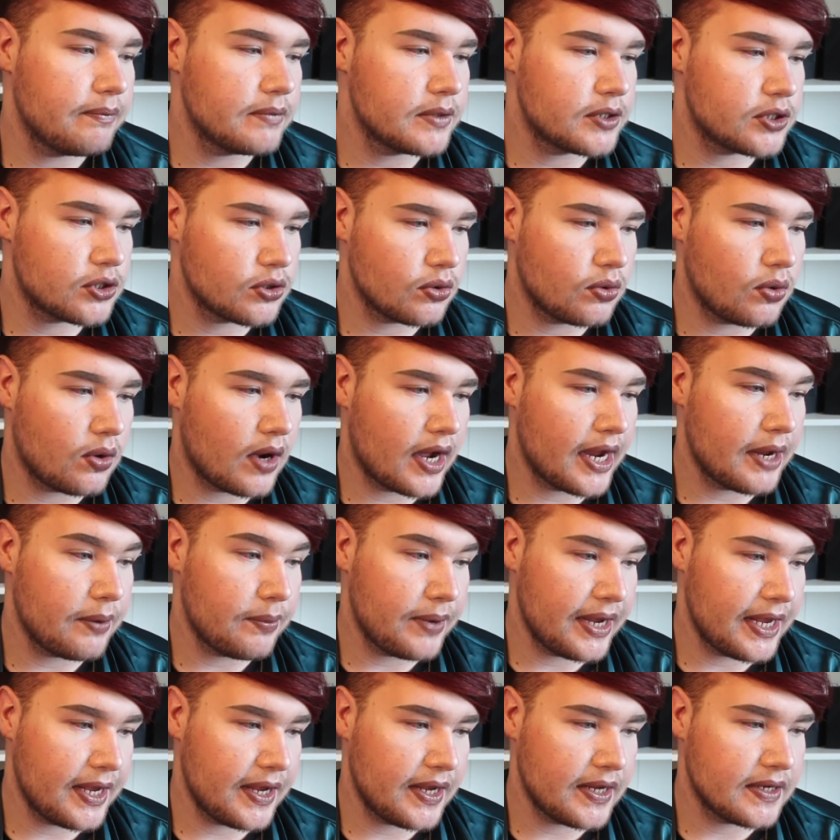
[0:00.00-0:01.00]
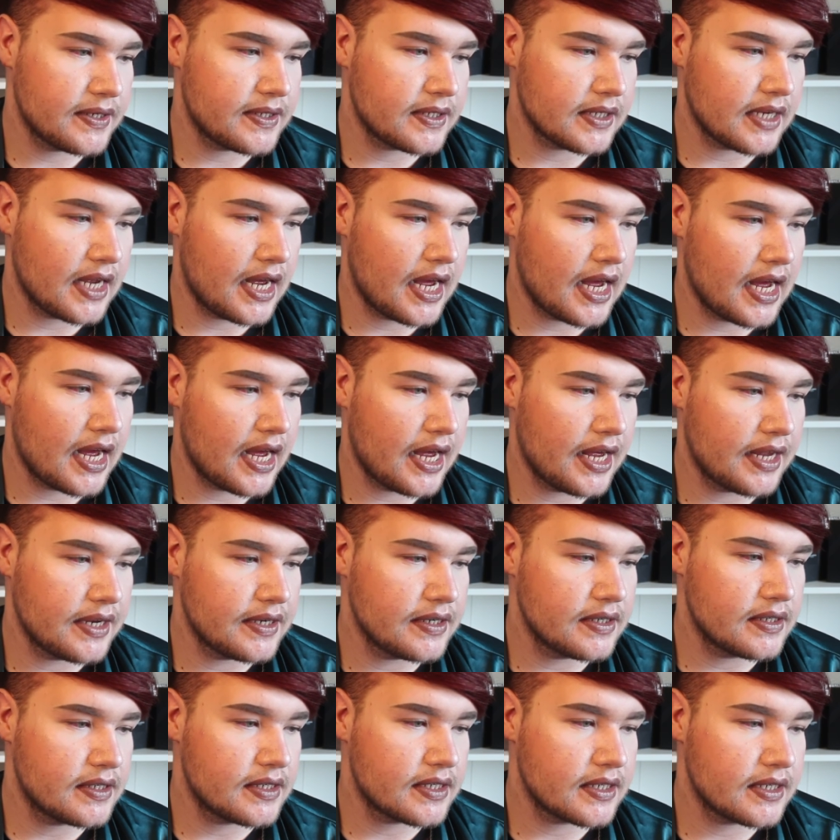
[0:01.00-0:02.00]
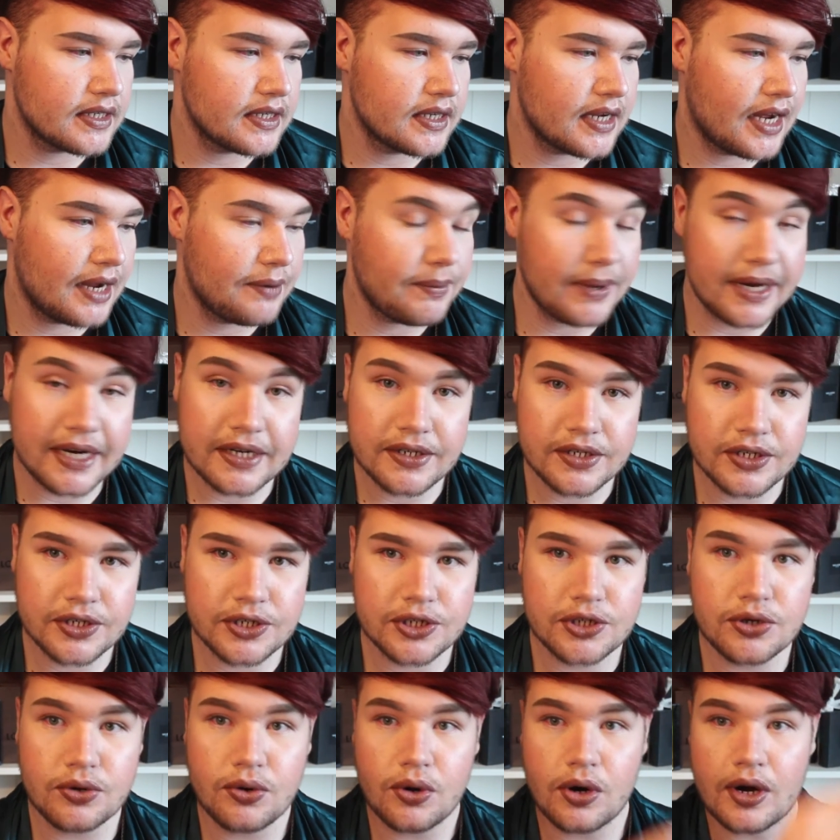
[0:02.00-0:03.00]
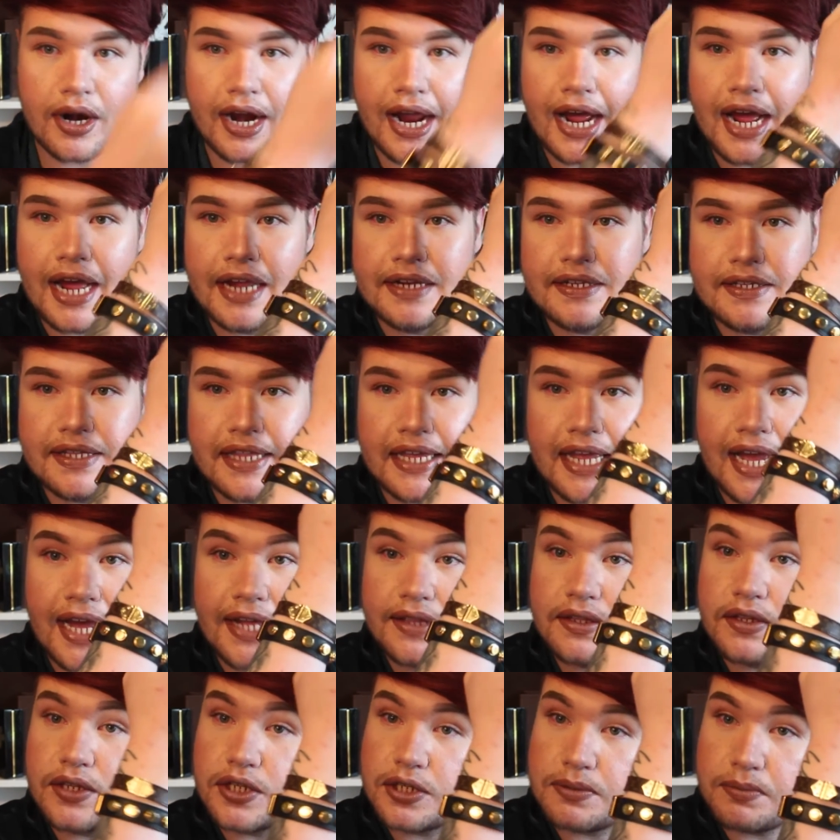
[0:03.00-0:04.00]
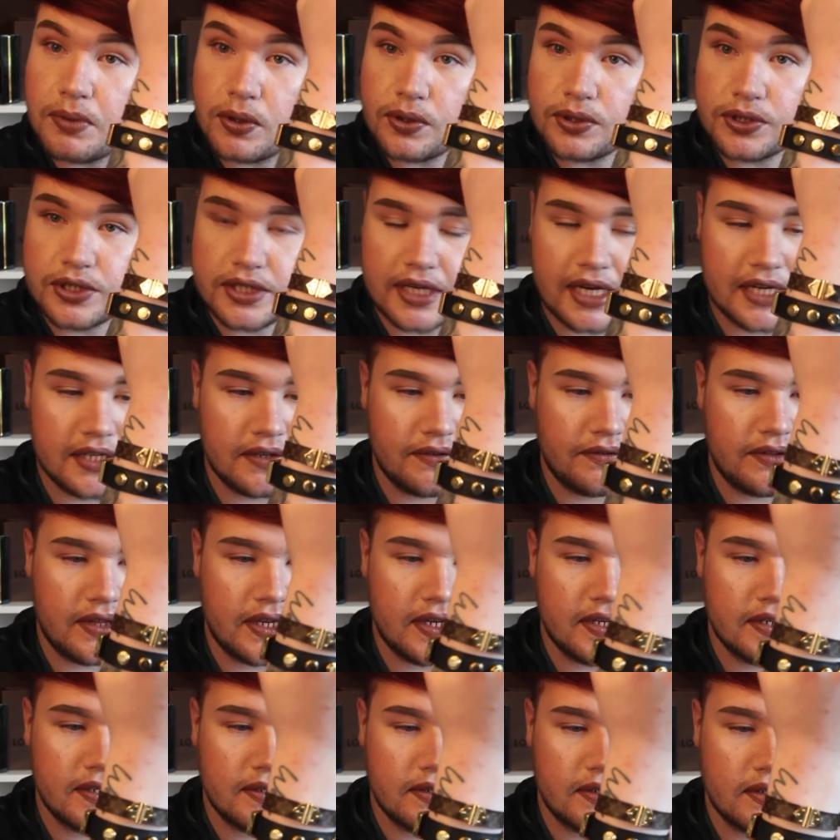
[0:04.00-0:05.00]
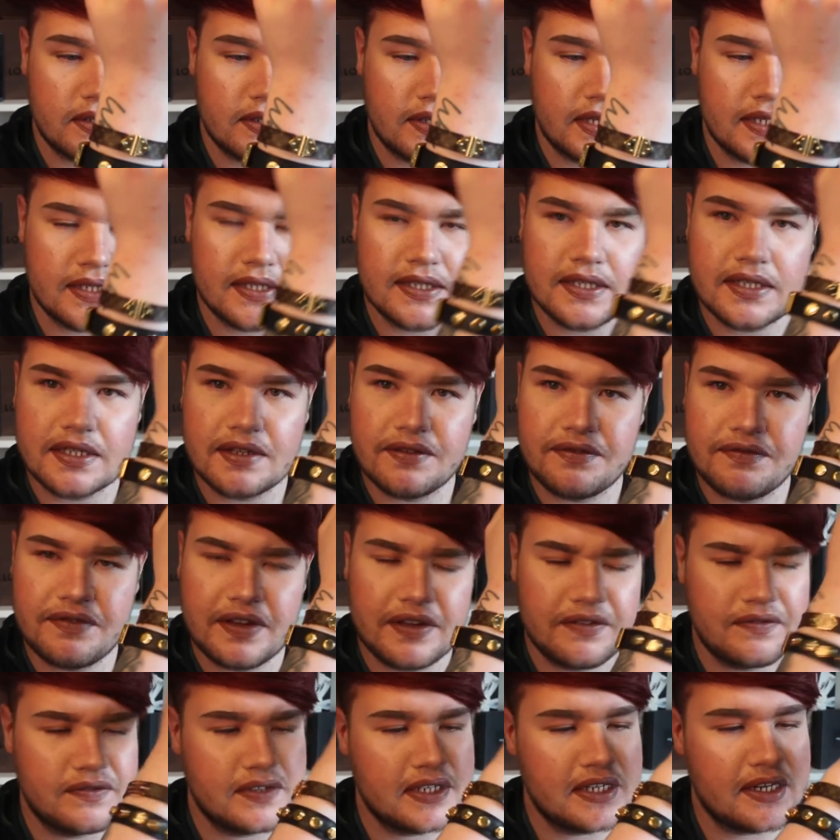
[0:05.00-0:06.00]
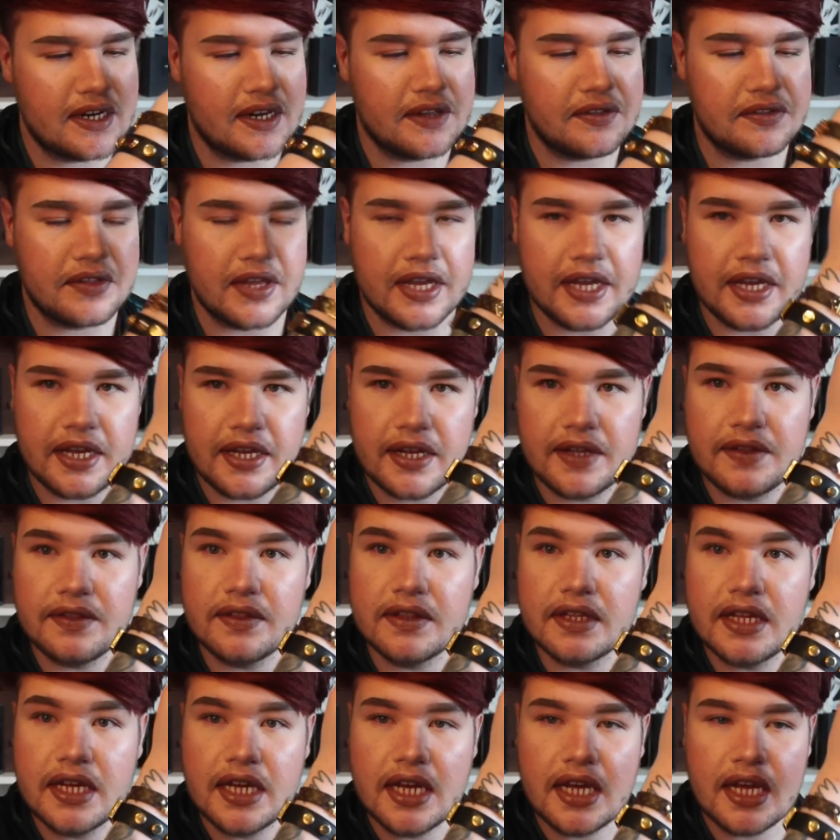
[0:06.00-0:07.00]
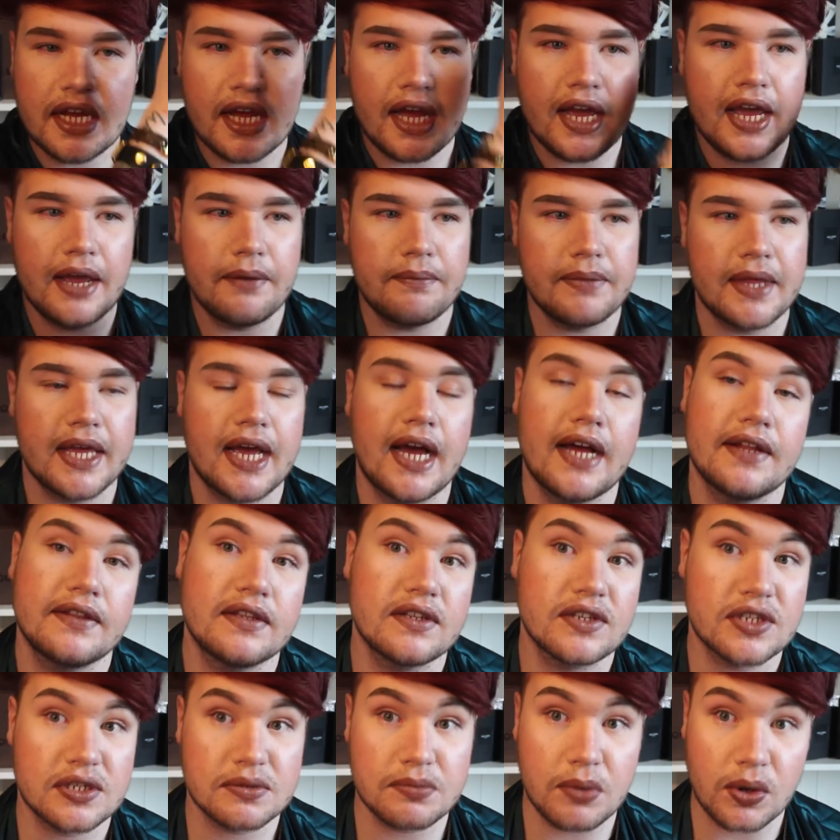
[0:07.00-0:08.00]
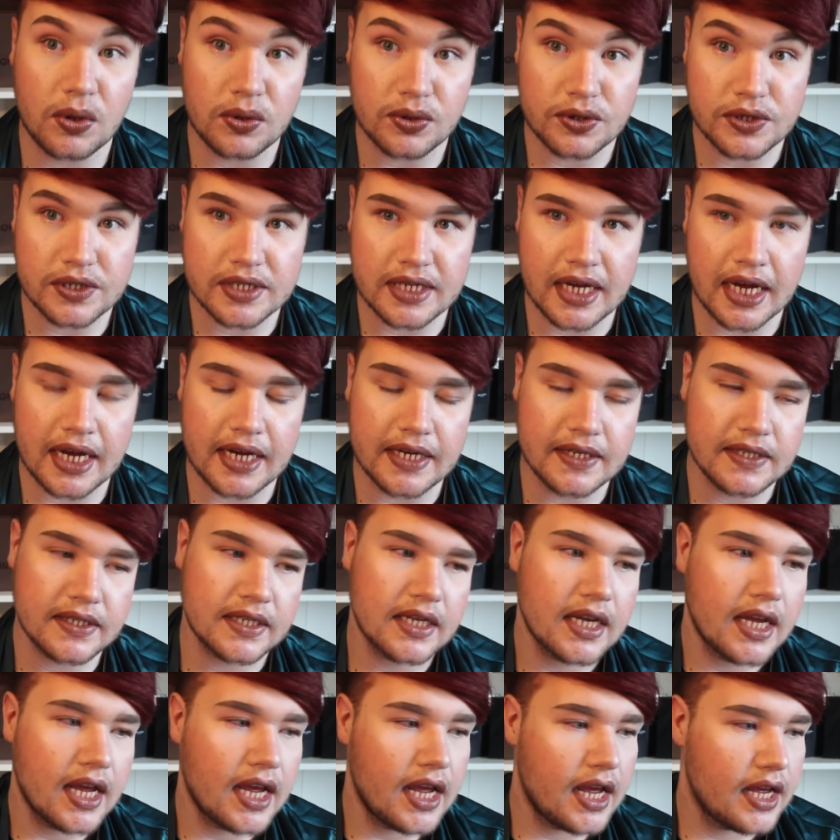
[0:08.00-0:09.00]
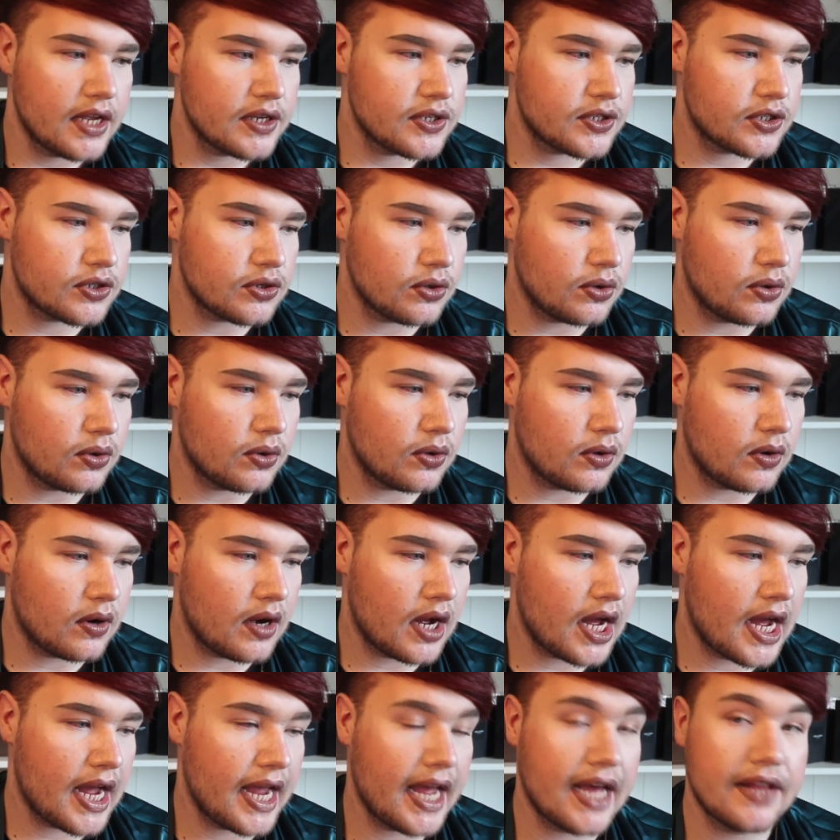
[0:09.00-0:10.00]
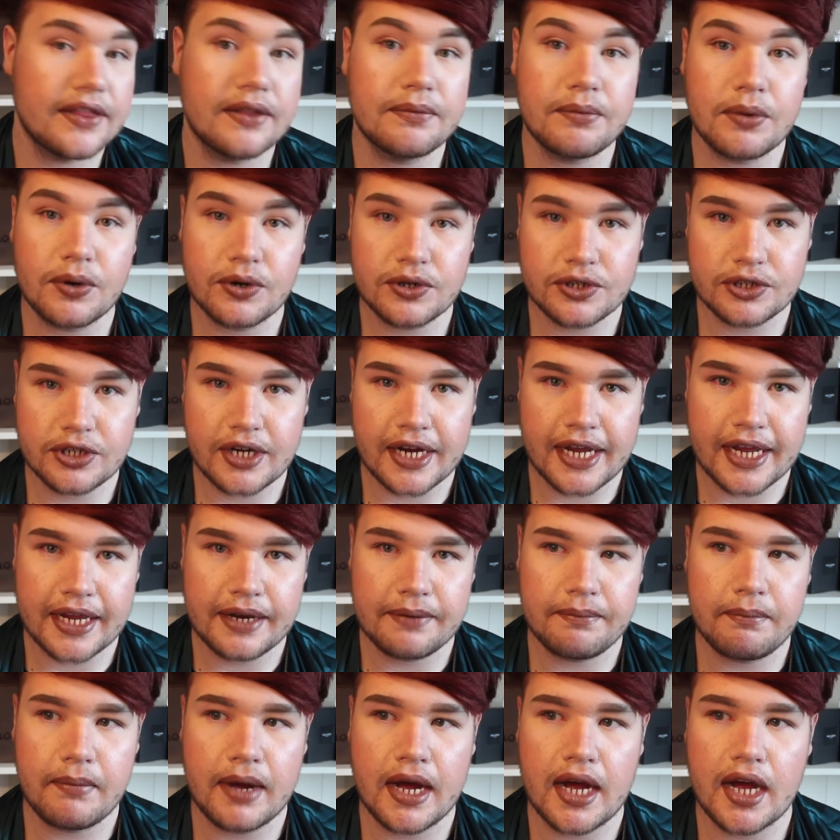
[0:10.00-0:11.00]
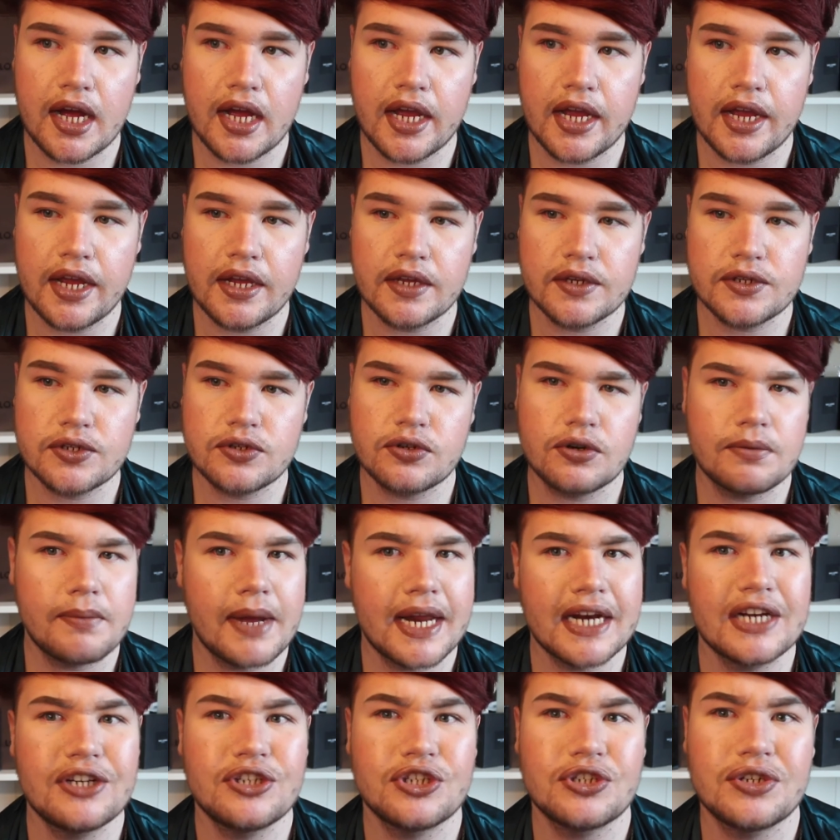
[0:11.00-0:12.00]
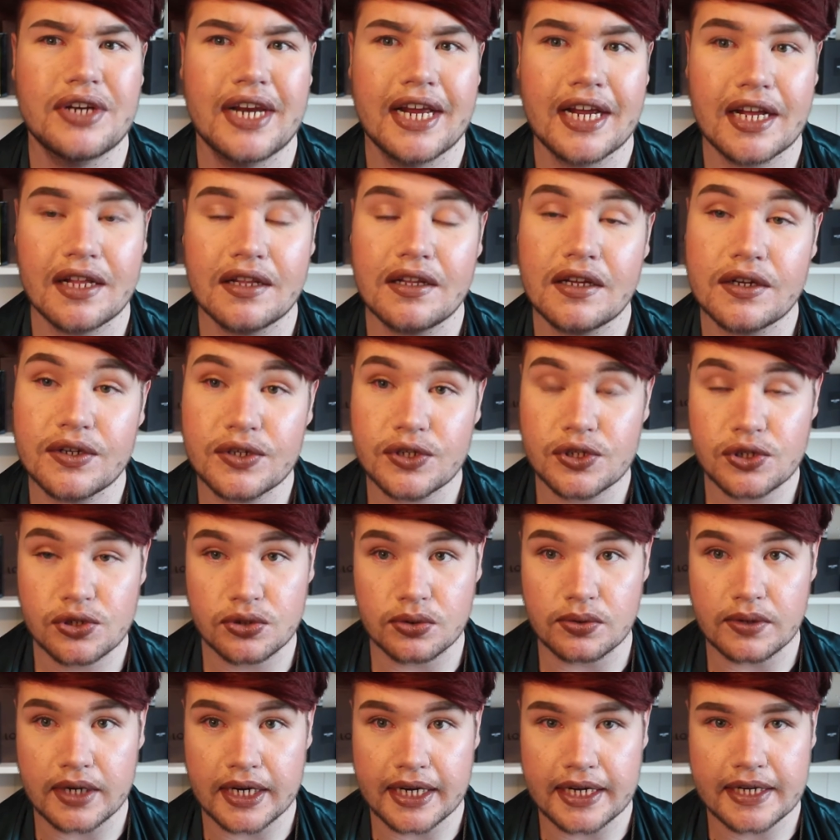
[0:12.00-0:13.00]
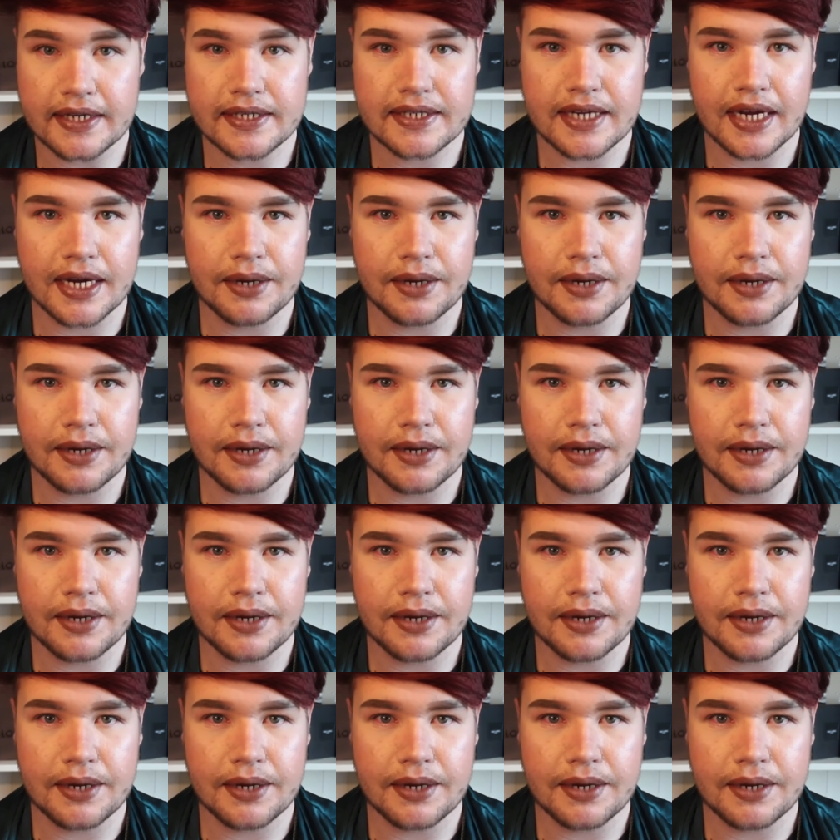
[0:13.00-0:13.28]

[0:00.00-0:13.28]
So I waited and I went into store and they had the smaller size of this. This is the 15, I think, and they had the smaller size. So I had them order it in. My store manager, Nicola, is so nice.